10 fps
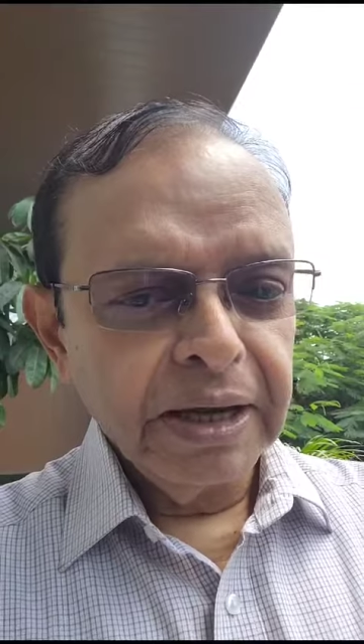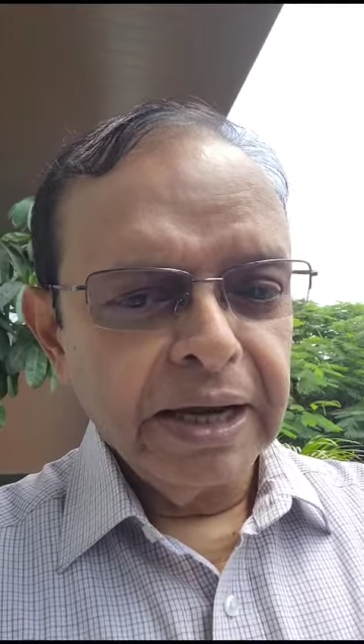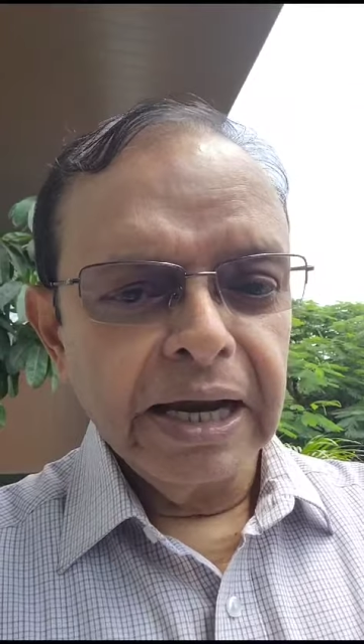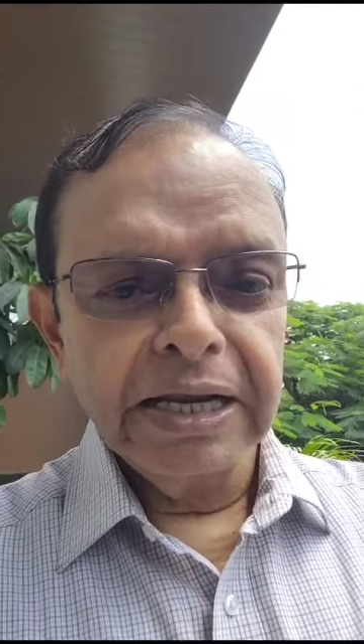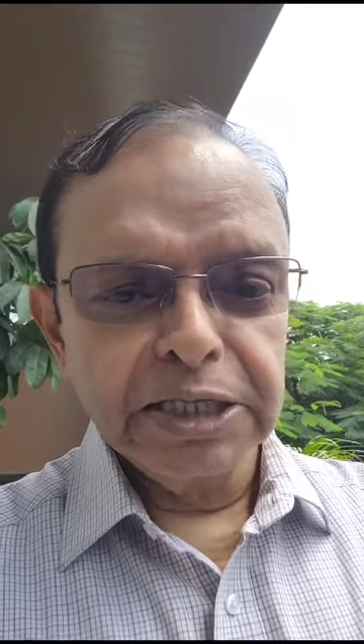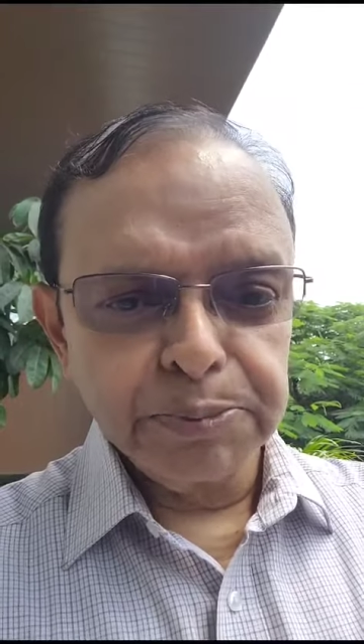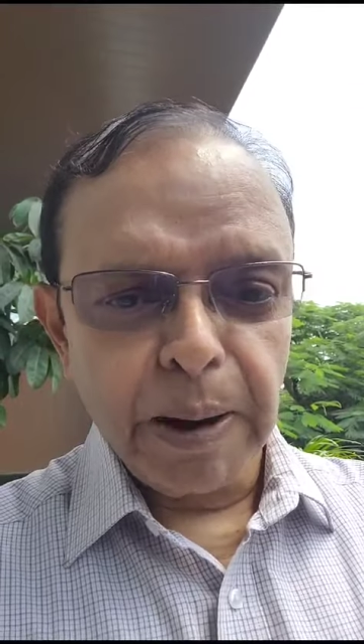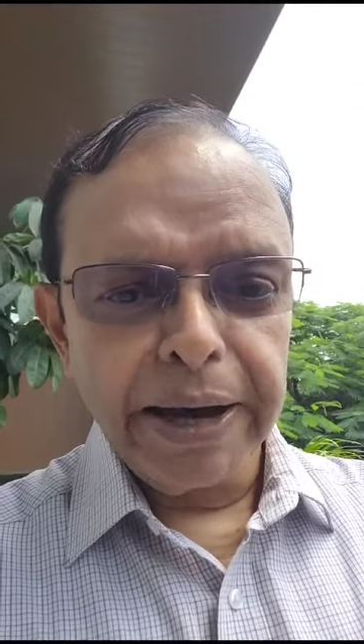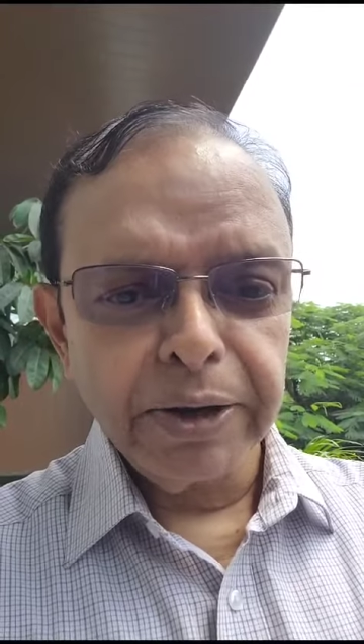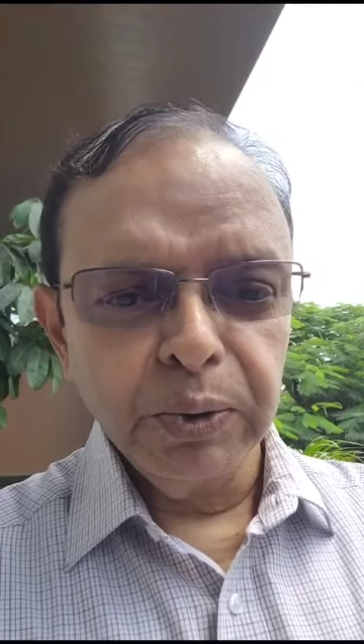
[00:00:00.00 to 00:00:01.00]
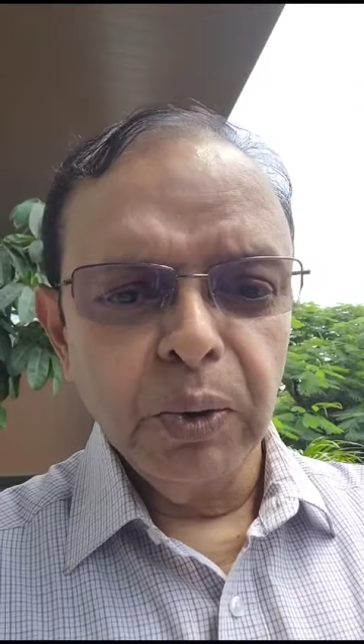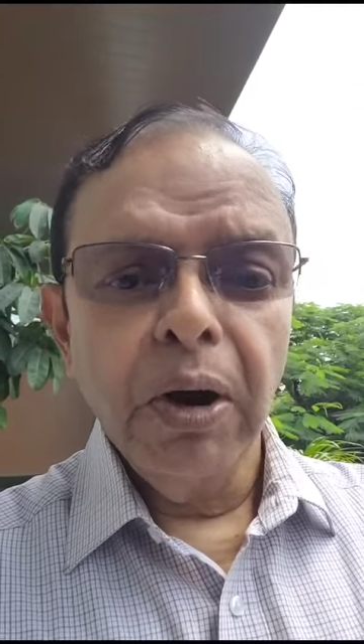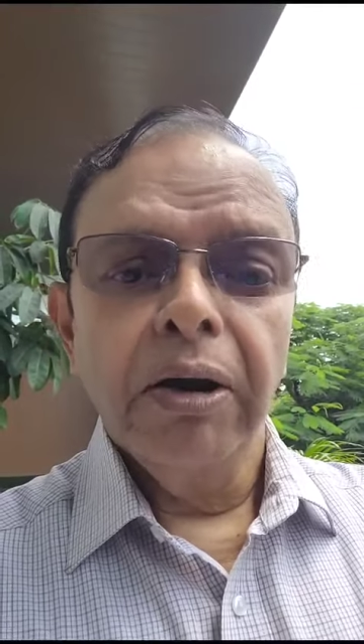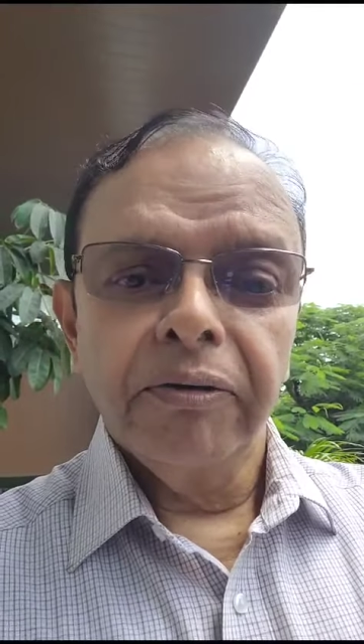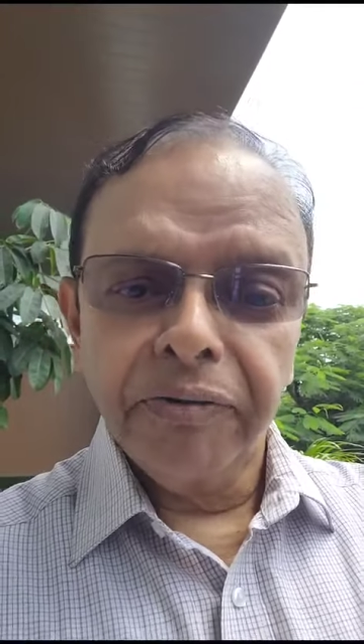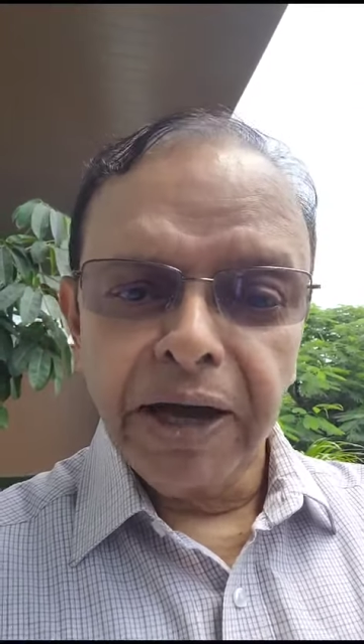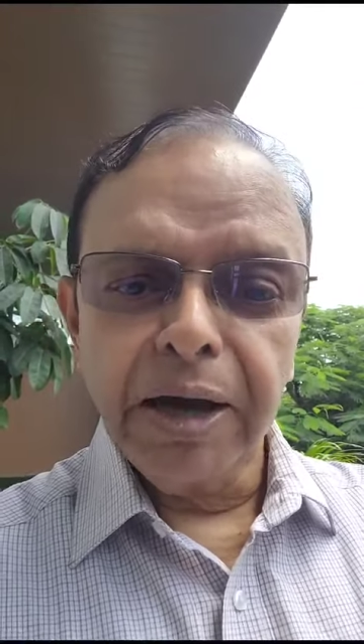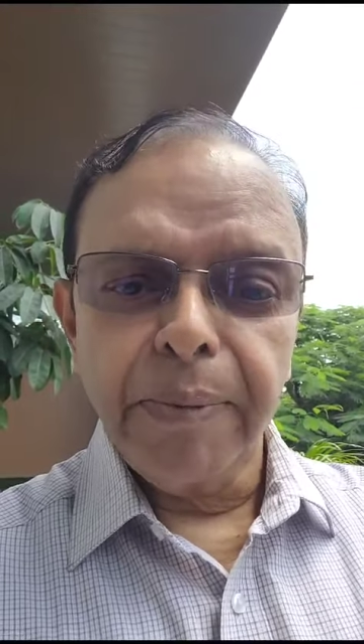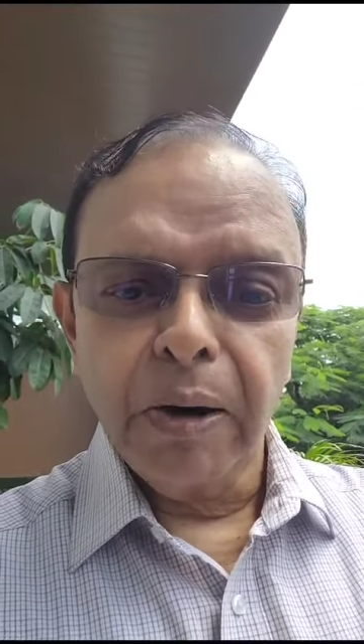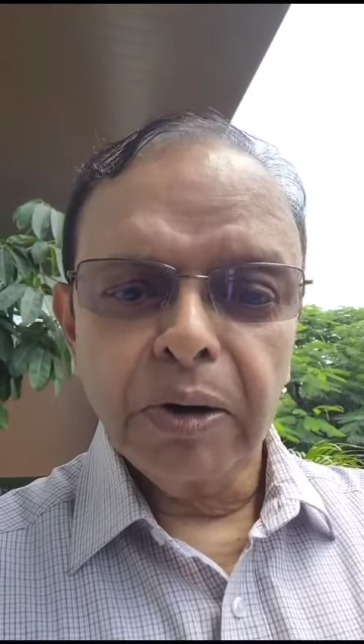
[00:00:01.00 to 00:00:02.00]
It'll inspire you to think
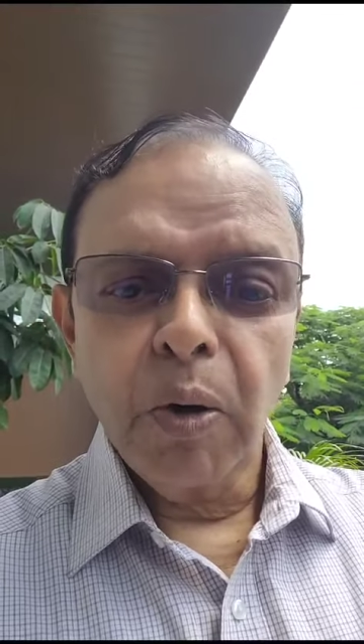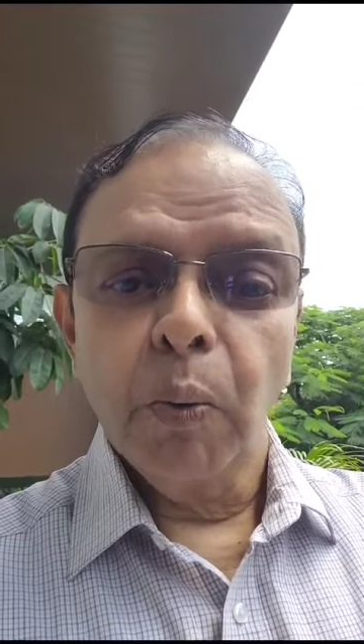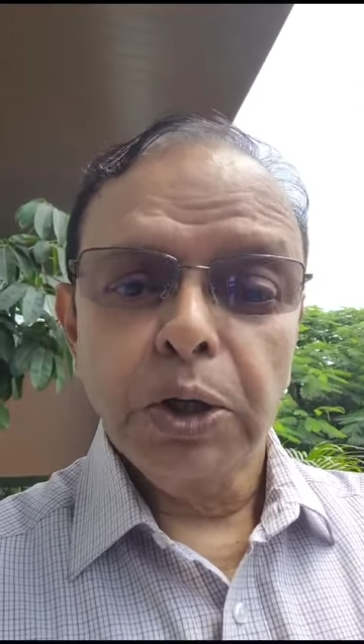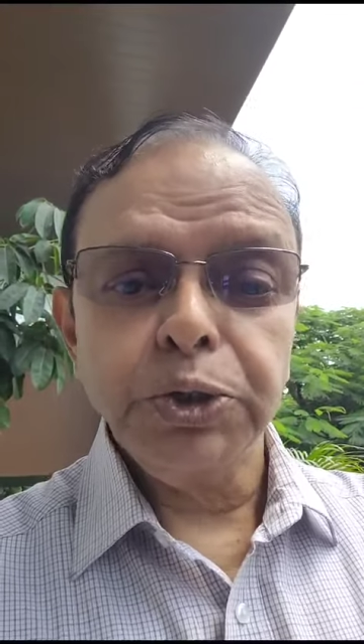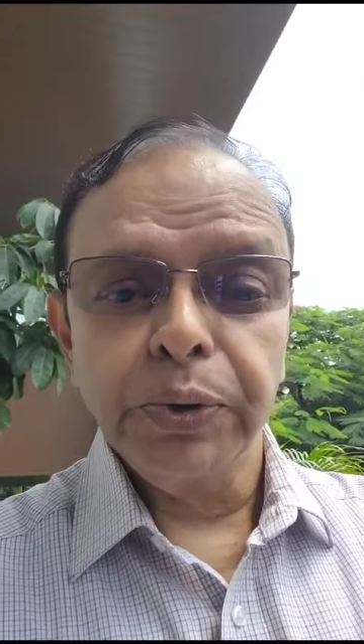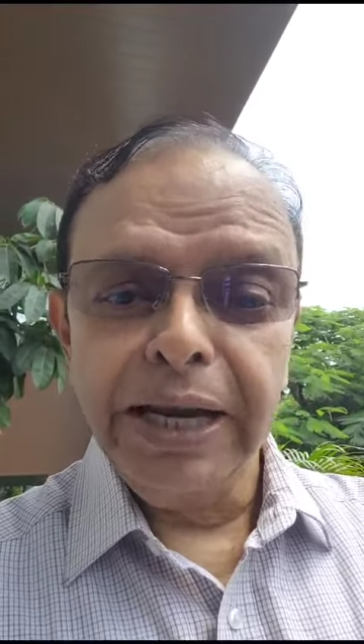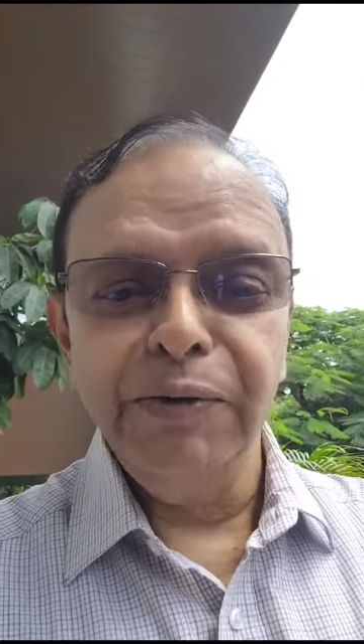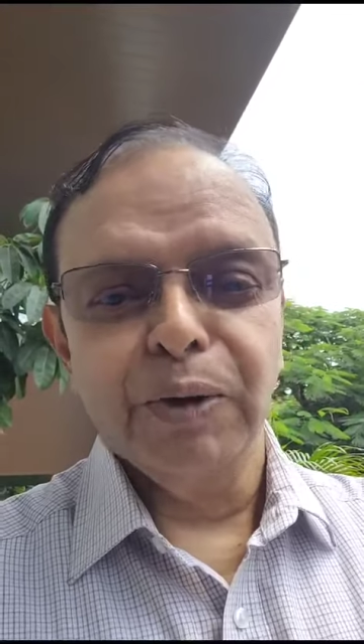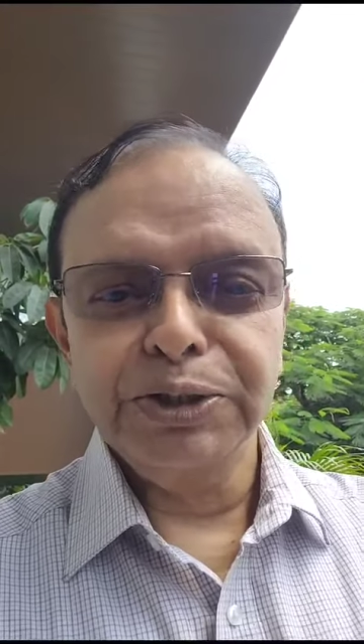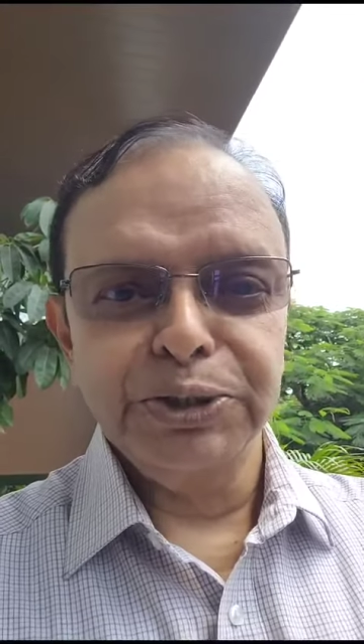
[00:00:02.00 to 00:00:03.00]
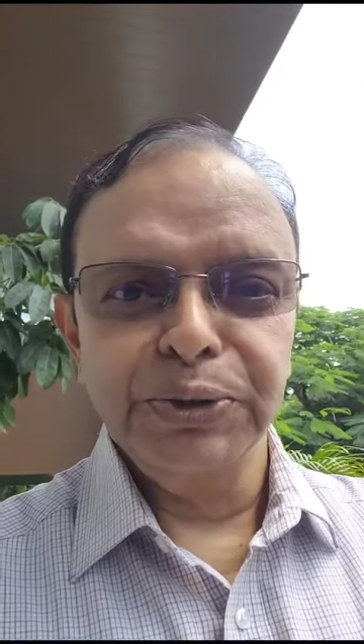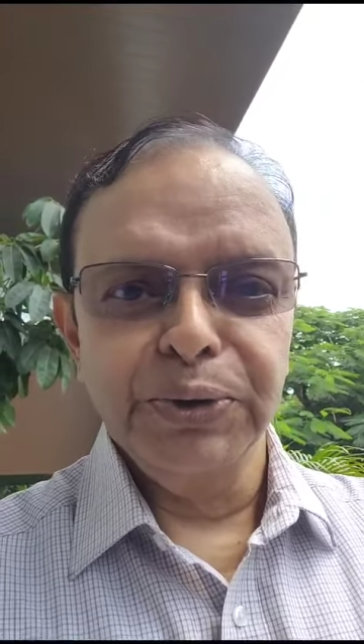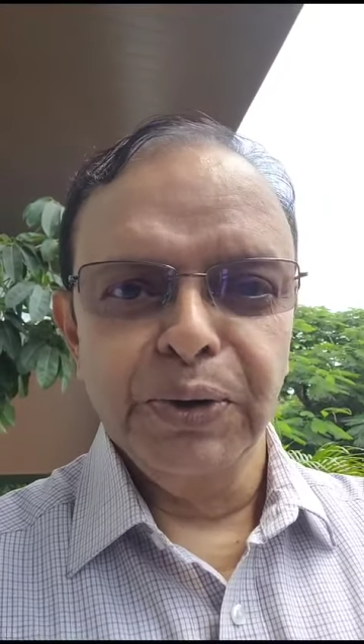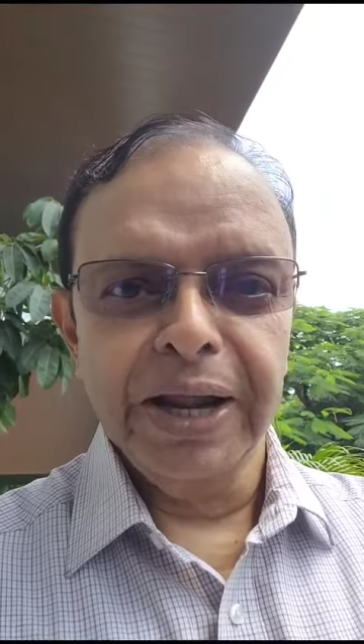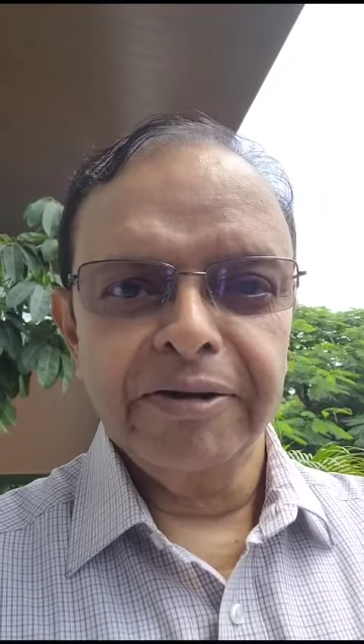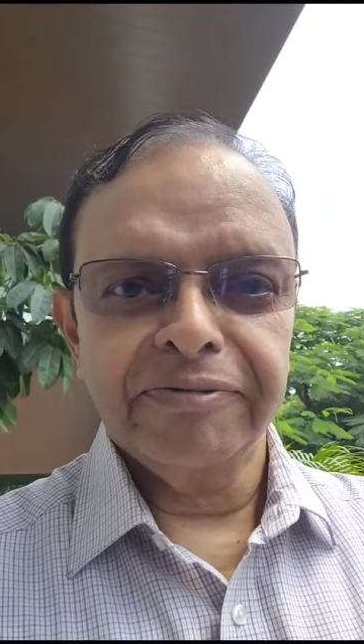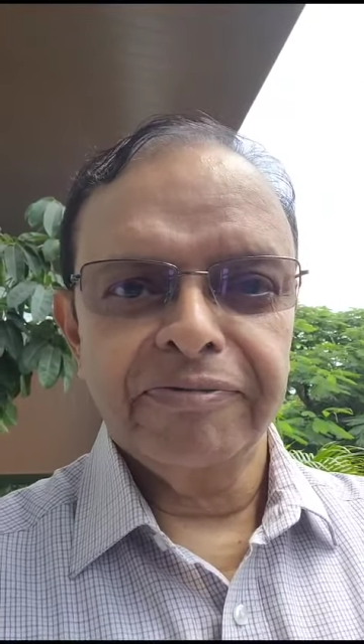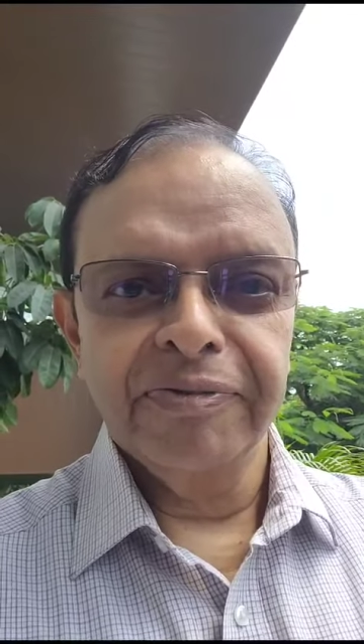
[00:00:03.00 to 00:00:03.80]
about what you really want to do in your life.